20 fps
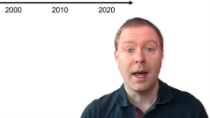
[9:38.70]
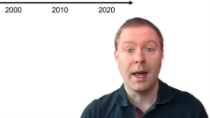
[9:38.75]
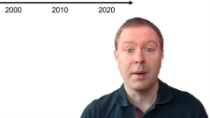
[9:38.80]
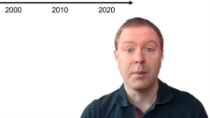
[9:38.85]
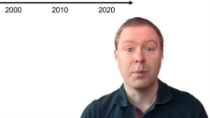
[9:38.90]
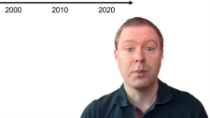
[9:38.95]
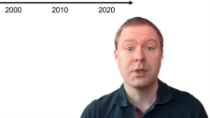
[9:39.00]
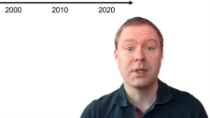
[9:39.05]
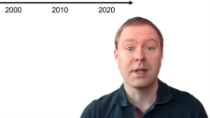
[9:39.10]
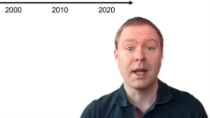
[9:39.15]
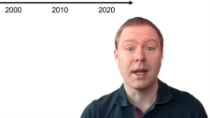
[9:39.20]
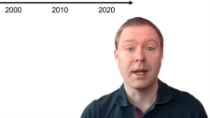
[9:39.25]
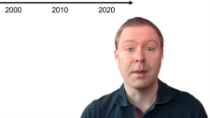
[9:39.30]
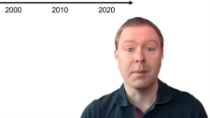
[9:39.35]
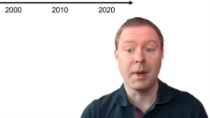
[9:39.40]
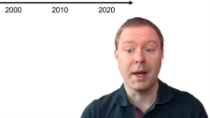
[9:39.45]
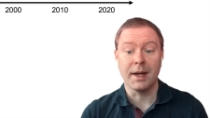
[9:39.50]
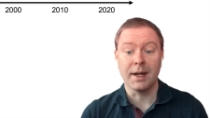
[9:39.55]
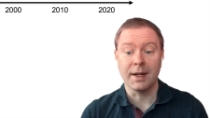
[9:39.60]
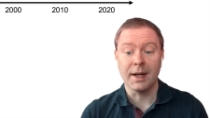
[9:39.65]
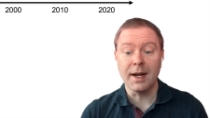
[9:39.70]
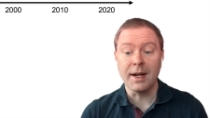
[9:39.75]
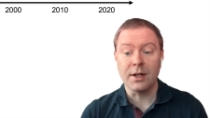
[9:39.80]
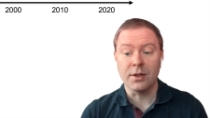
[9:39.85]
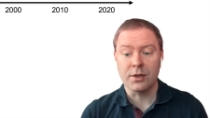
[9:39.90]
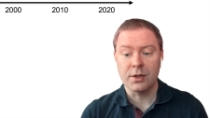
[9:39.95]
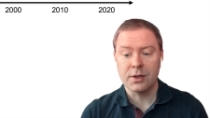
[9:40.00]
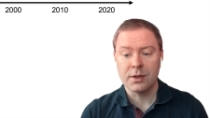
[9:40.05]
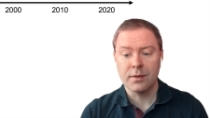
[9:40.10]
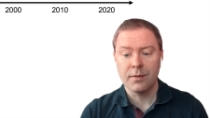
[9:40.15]
and send many
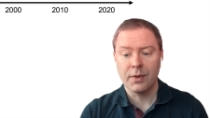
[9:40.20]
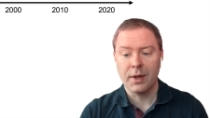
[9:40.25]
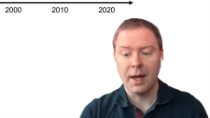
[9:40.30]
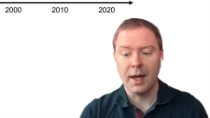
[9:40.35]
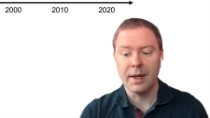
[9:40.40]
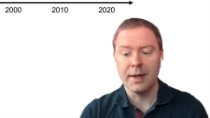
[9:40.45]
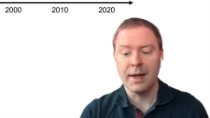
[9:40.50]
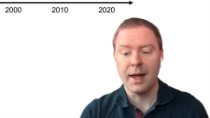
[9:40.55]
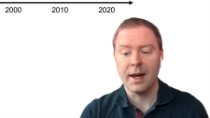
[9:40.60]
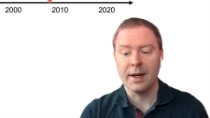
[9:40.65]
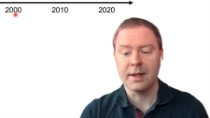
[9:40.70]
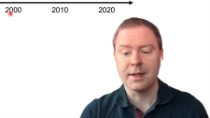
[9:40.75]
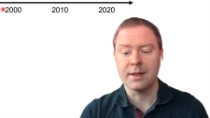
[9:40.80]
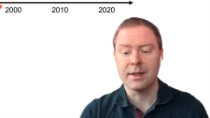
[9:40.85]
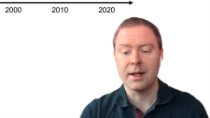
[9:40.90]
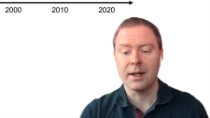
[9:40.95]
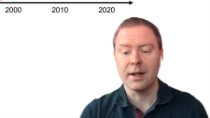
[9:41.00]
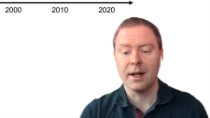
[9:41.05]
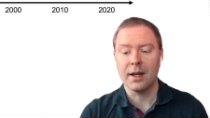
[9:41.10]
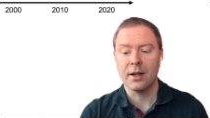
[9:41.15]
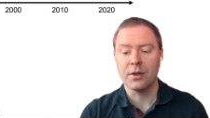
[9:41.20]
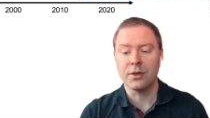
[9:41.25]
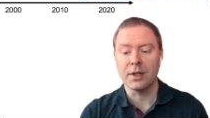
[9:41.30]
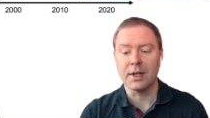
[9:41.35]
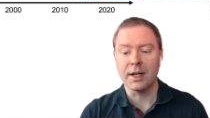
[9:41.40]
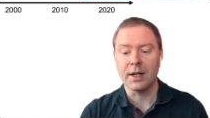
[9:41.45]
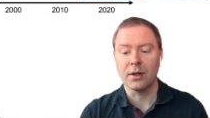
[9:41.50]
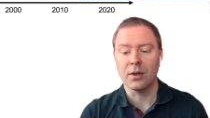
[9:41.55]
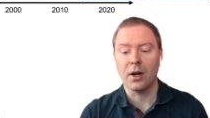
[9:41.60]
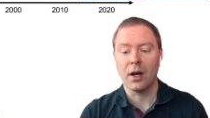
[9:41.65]
layers. And that is the
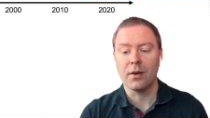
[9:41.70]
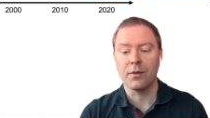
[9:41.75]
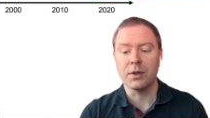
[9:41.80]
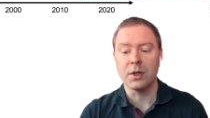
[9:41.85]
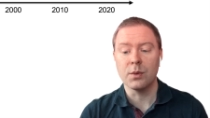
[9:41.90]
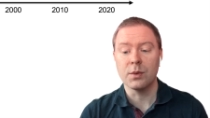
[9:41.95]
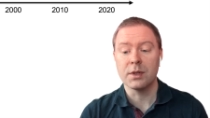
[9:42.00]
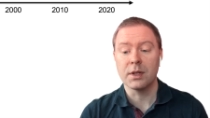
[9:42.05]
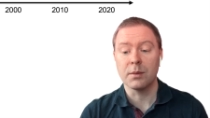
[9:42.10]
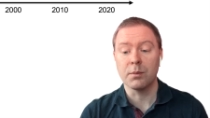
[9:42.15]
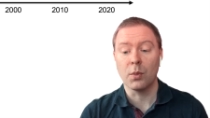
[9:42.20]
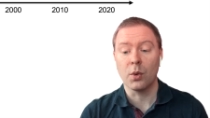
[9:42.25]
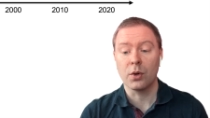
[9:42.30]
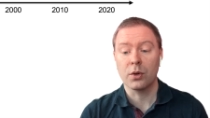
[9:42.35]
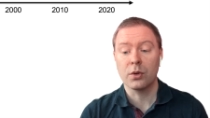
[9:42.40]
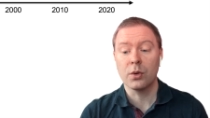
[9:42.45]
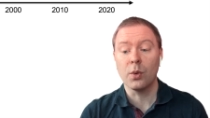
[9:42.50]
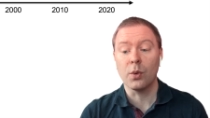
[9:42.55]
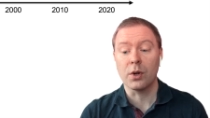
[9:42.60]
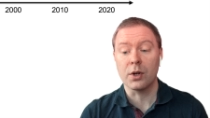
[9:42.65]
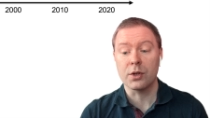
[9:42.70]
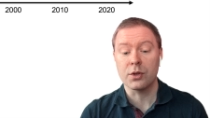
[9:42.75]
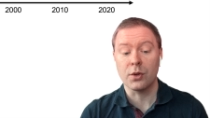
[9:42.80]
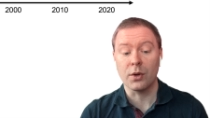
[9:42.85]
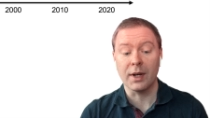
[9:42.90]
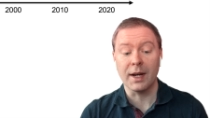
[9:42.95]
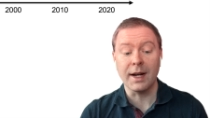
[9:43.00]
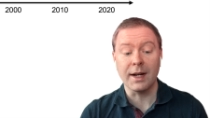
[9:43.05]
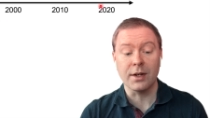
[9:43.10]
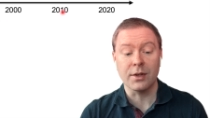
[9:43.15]
analogy here of using more cores
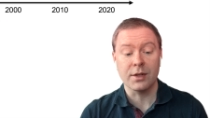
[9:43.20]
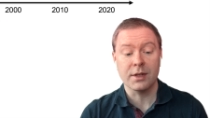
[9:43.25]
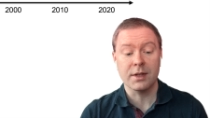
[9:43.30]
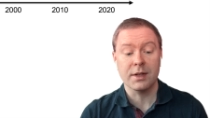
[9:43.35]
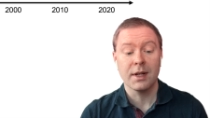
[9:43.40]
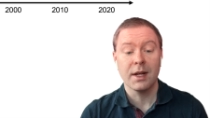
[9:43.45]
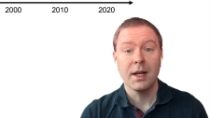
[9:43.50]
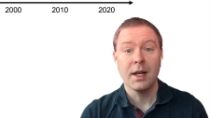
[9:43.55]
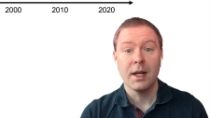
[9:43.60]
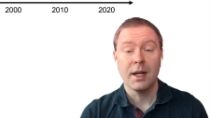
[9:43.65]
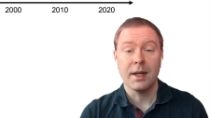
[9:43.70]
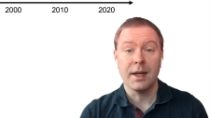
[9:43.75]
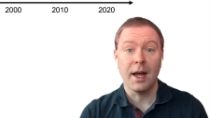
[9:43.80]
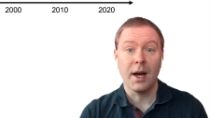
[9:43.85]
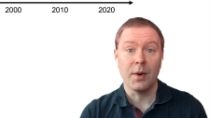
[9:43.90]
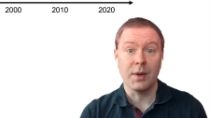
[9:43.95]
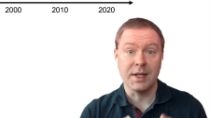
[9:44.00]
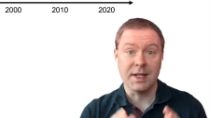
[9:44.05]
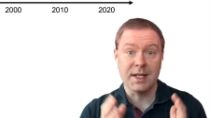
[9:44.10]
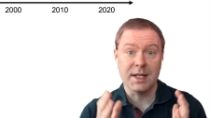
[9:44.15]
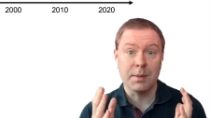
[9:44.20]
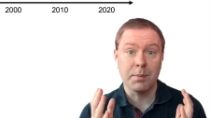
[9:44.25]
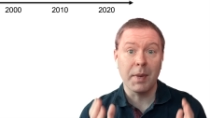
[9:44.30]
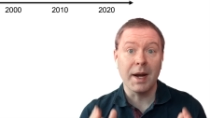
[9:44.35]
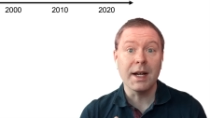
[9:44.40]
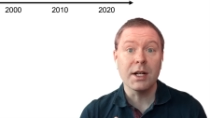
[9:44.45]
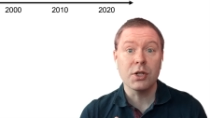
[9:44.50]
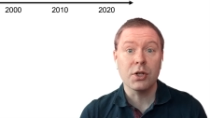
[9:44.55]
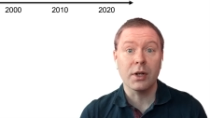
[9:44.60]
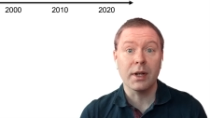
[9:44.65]
or layers. Now it's
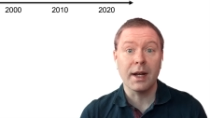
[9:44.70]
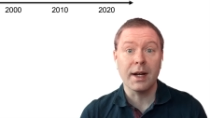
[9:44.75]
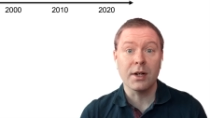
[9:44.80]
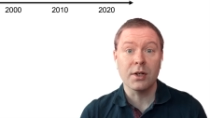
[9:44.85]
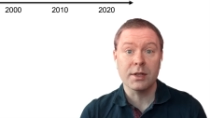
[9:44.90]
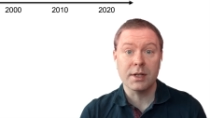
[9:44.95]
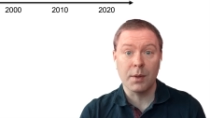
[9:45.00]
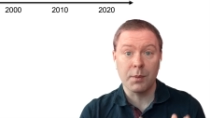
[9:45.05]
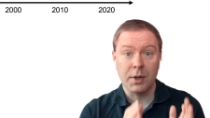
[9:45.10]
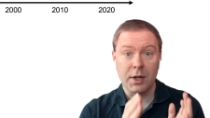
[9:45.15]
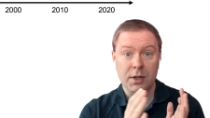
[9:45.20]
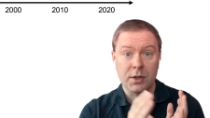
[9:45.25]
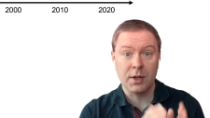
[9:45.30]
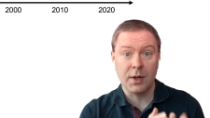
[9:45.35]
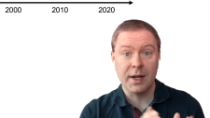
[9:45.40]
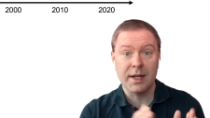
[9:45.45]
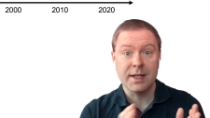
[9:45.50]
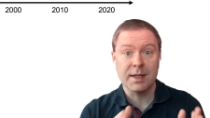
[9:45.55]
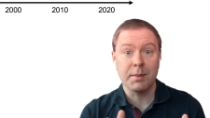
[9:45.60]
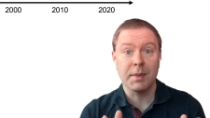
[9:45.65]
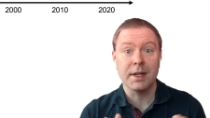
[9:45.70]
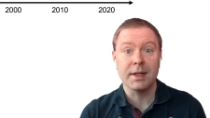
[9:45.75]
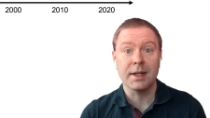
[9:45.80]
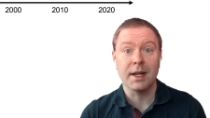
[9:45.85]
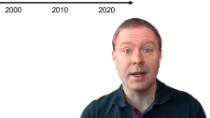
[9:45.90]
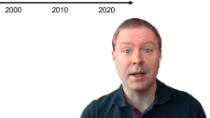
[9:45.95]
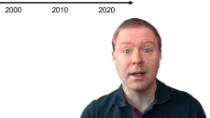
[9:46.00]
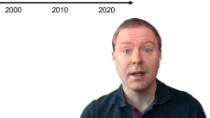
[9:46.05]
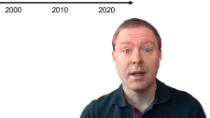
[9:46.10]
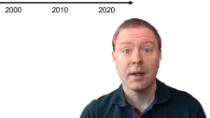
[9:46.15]
spatial layers that we are
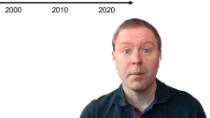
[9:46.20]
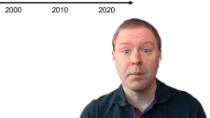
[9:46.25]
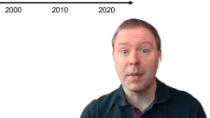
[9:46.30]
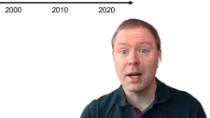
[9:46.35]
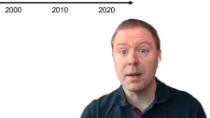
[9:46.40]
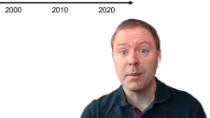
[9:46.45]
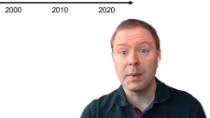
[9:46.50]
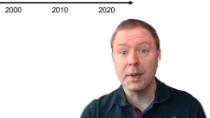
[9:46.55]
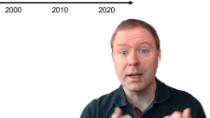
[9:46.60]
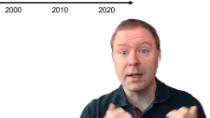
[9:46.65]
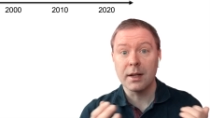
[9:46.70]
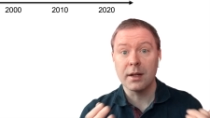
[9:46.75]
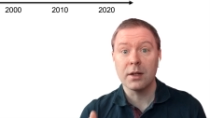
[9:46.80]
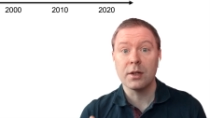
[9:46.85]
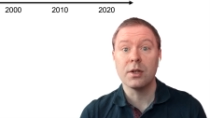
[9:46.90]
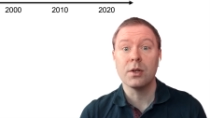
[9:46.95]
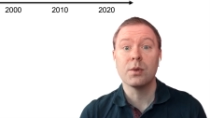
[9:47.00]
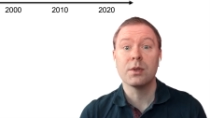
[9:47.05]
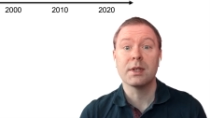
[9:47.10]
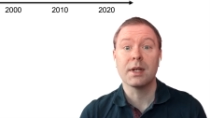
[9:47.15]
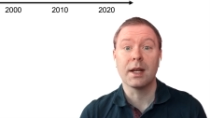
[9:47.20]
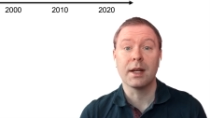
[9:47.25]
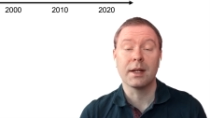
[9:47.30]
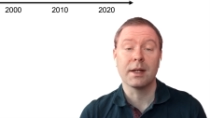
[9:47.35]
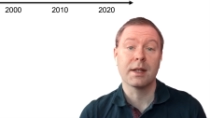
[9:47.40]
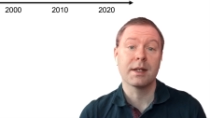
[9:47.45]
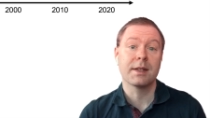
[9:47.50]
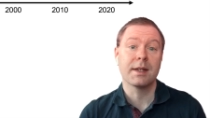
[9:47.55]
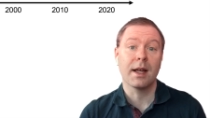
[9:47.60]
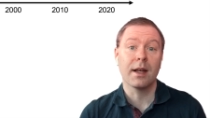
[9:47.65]
transmitting, maybe
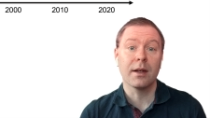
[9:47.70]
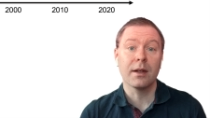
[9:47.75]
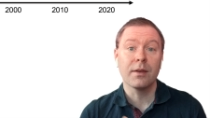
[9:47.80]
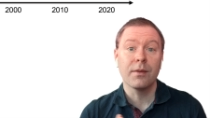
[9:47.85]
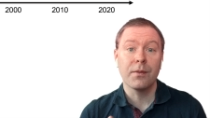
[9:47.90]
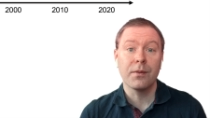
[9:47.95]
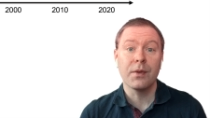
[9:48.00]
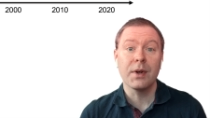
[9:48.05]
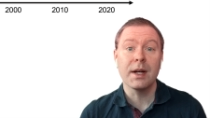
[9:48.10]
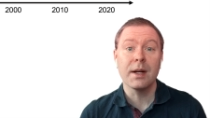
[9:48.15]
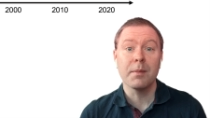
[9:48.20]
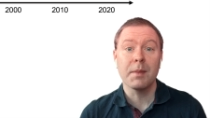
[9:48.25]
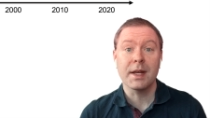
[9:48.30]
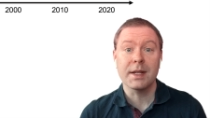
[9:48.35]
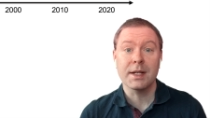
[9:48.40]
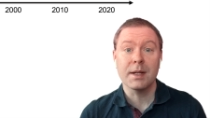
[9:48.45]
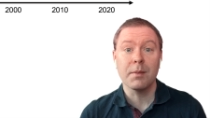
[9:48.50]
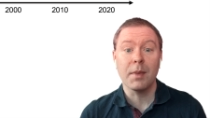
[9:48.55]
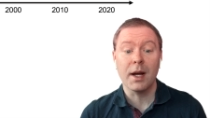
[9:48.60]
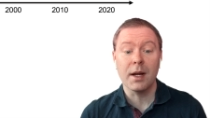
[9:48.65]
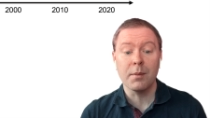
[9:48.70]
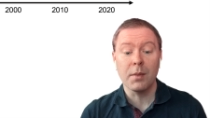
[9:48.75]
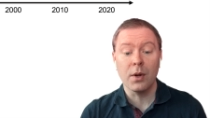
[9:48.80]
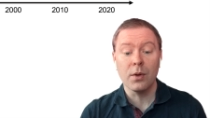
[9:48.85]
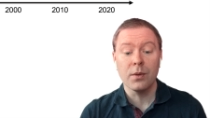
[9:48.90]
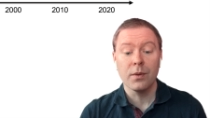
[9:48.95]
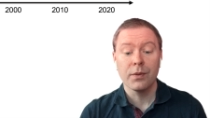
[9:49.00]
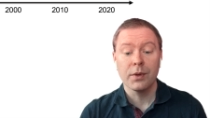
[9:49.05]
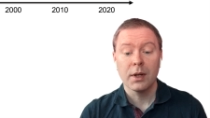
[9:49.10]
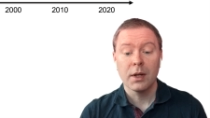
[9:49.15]
using cell-free massive
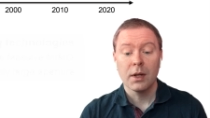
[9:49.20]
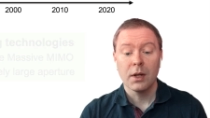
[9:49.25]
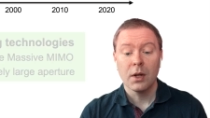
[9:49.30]
MIMO,